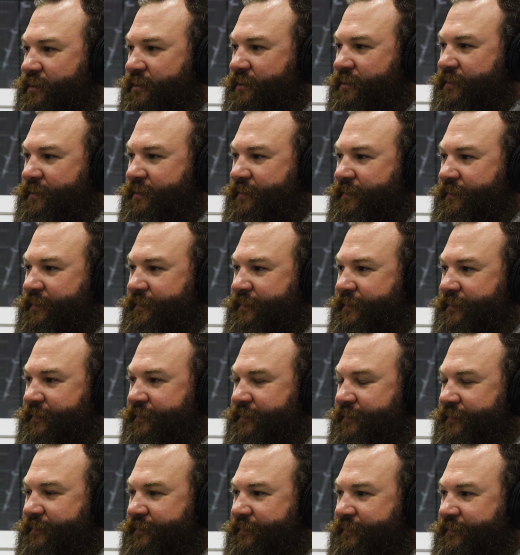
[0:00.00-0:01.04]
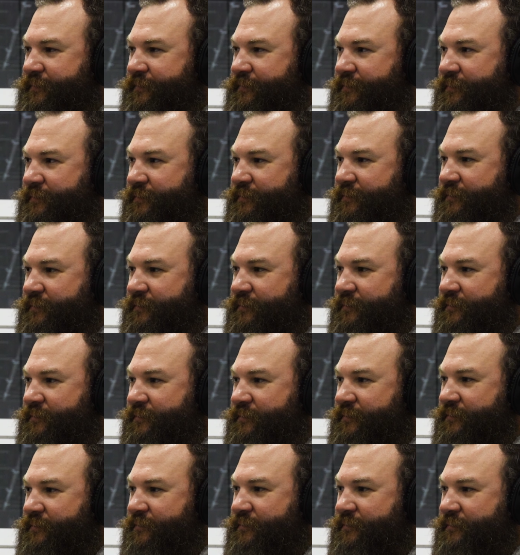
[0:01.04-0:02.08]

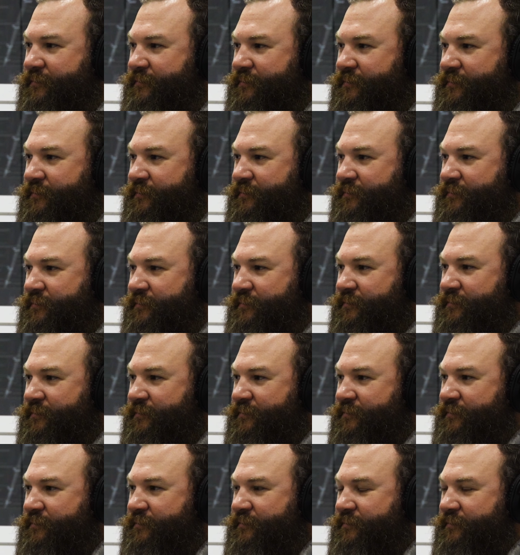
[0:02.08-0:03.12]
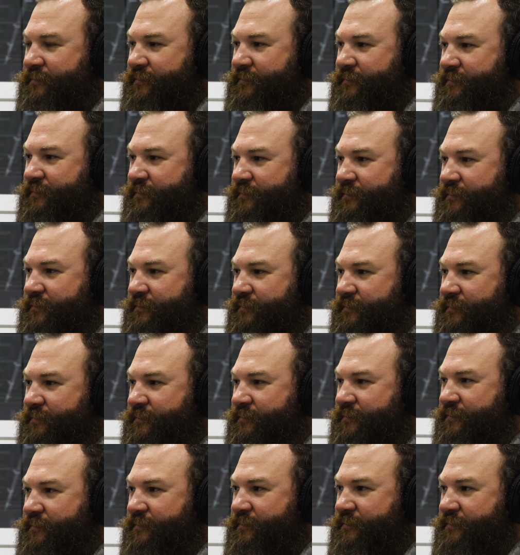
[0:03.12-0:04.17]

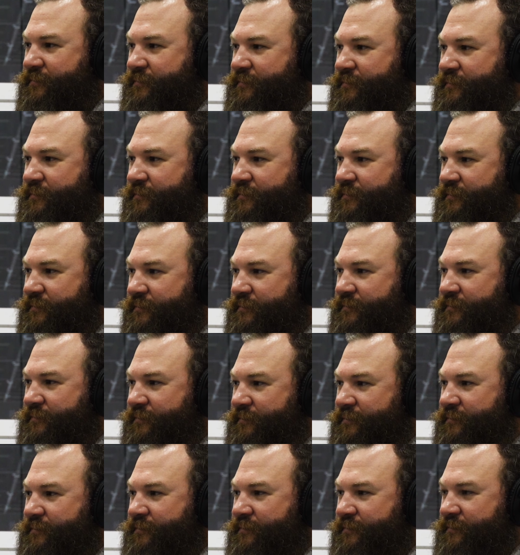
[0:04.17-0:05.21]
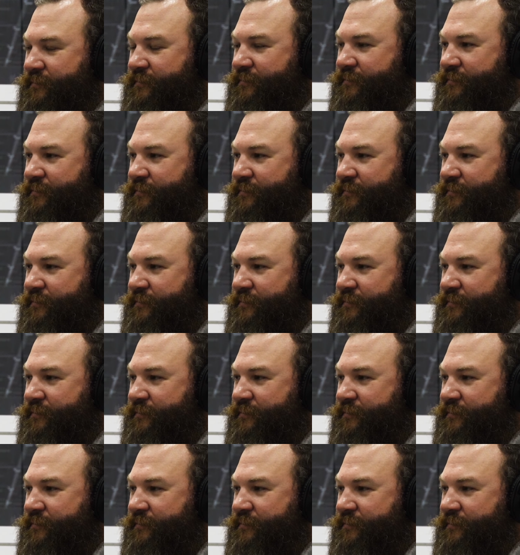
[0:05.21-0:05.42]
No words are spoken by the person on screen.